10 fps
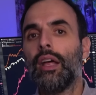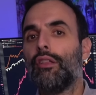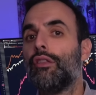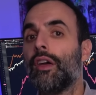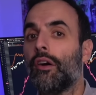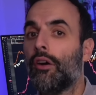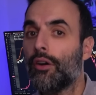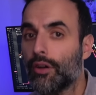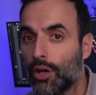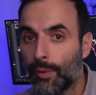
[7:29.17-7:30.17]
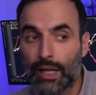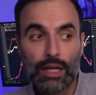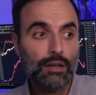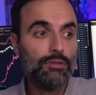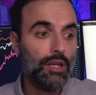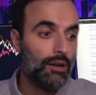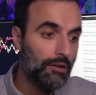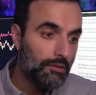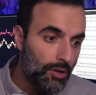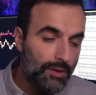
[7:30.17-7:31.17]
They are going out, they are
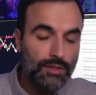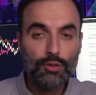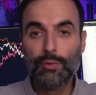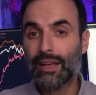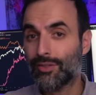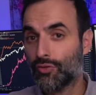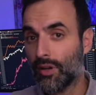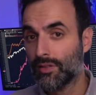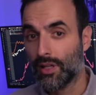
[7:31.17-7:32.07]
going to the restaurants,